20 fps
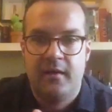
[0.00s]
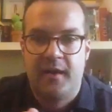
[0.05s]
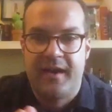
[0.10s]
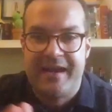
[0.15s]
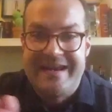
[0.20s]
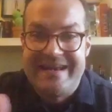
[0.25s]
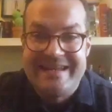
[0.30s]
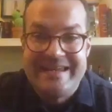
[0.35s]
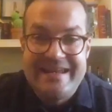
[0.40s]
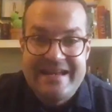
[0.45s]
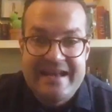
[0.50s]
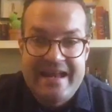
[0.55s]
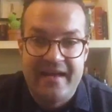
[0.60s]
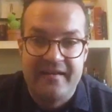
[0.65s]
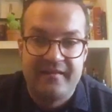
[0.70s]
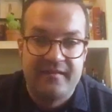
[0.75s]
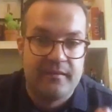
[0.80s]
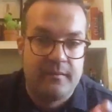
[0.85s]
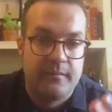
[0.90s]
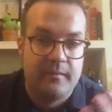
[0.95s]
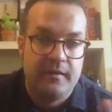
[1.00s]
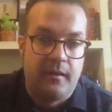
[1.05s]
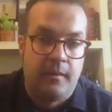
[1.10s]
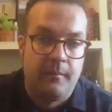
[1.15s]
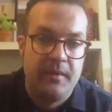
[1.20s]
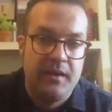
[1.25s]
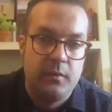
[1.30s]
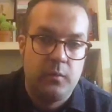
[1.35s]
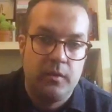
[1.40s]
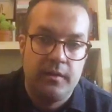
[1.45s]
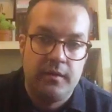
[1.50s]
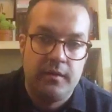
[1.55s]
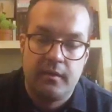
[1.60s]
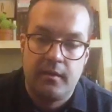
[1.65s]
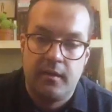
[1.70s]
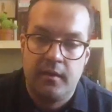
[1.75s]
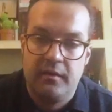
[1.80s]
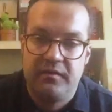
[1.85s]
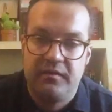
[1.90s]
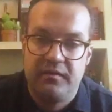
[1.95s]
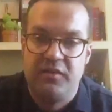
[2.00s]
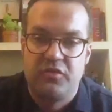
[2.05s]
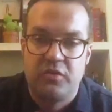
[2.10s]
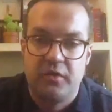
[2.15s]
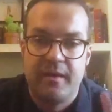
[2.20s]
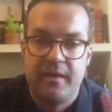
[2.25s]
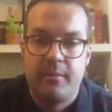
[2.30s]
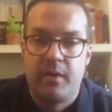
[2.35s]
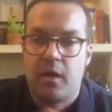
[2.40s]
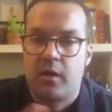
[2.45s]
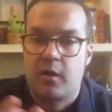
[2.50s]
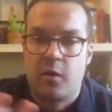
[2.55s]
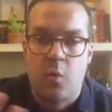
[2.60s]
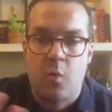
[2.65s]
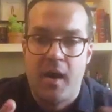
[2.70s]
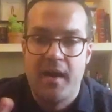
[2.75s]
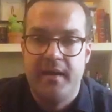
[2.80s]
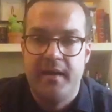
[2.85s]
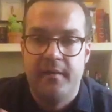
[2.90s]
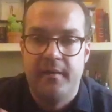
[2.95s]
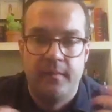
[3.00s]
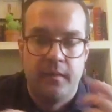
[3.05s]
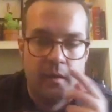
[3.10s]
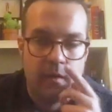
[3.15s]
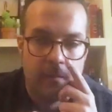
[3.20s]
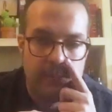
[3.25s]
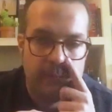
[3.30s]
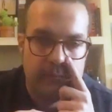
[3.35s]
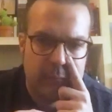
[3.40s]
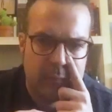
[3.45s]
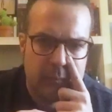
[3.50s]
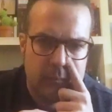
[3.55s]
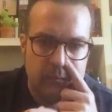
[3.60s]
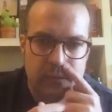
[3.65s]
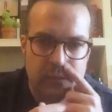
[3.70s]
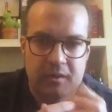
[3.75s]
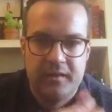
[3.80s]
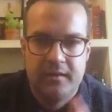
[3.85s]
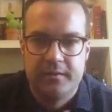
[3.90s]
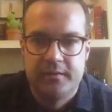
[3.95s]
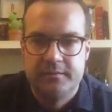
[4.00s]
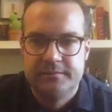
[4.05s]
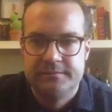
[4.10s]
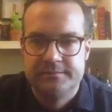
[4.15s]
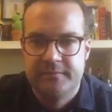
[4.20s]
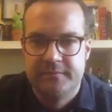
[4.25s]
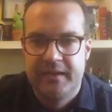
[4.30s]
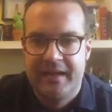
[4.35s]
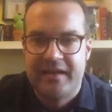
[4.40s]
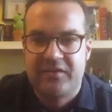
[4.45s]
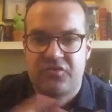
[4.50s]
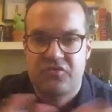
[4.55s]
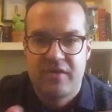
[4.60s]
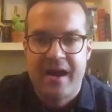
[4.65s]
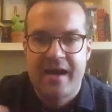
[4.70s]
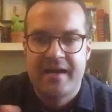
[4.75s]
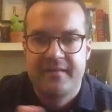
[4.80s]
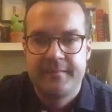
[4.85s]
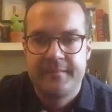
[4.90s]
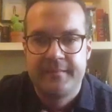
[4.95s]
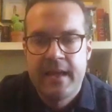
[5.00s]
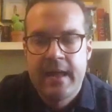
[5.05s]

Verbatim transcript: quinquina is all, all made with uh, cinchona bark uh, um, uh, extract.